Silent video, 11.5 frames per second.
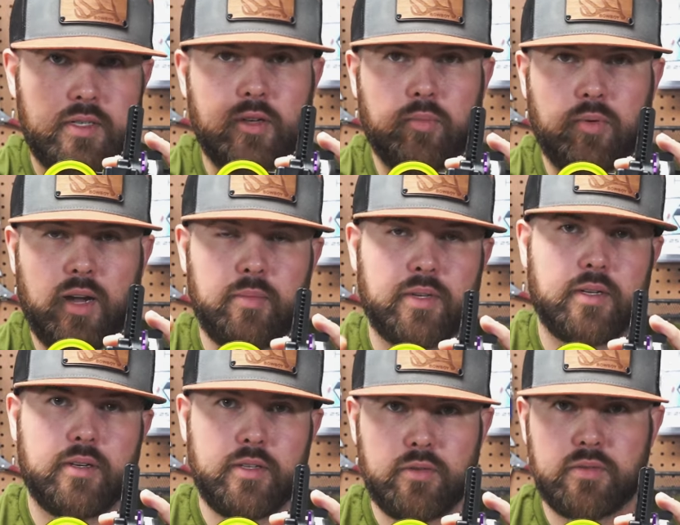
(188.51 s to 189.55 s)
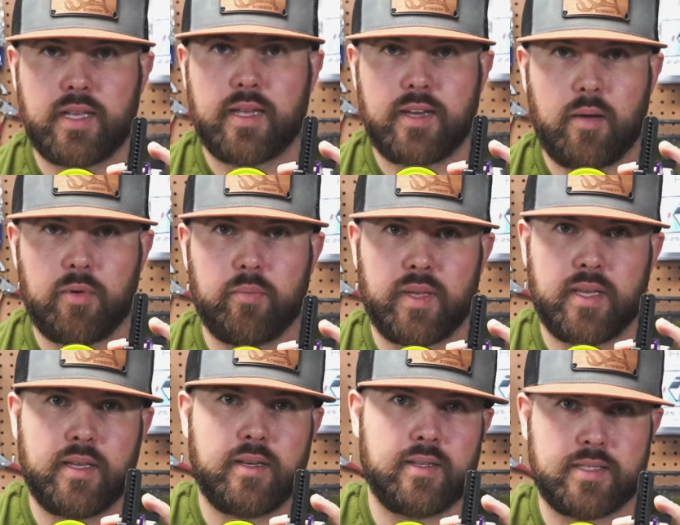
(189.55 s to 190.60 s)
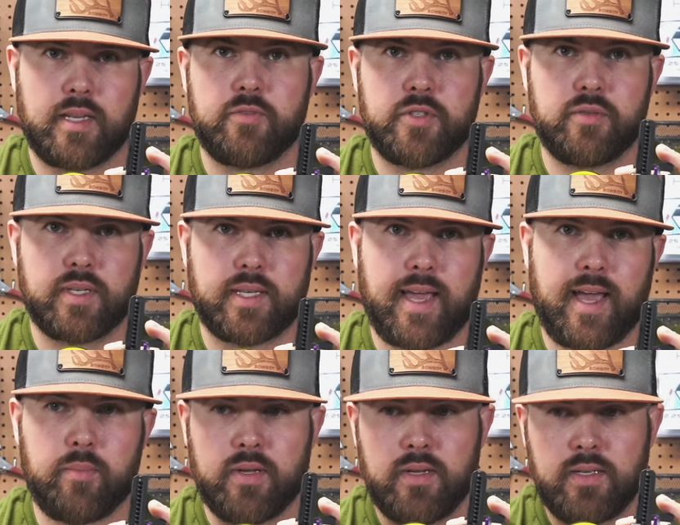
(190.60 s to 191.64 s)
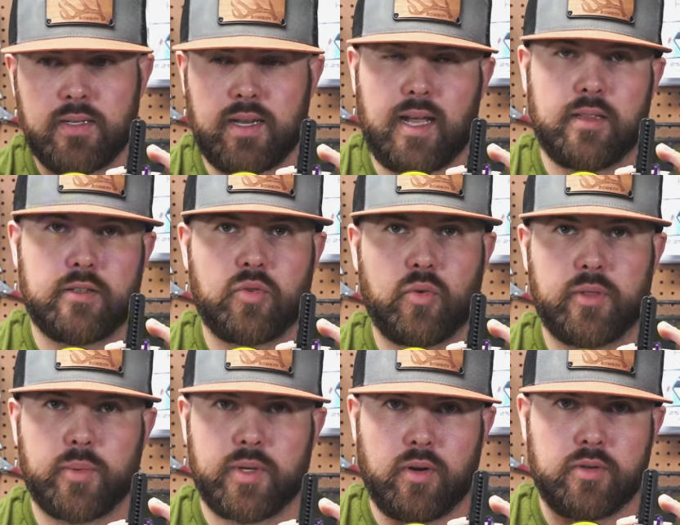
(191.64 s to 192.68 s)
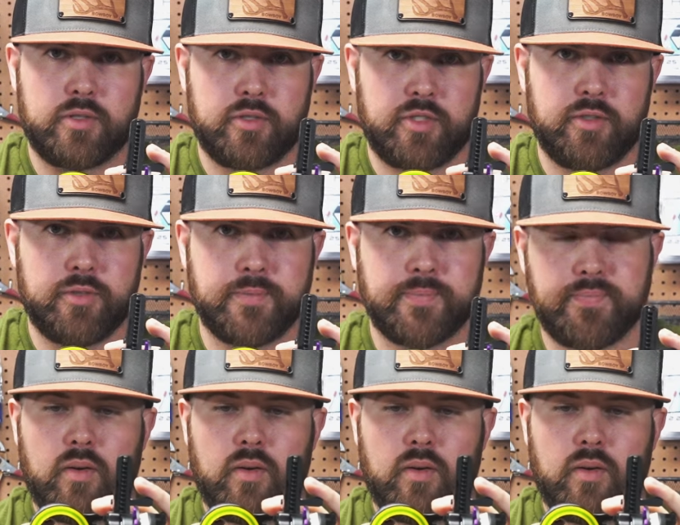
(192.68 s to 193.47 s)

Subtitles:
you're probably going to use that dominant pin instead of shooting the gap, dial it at 23 yards and shoot.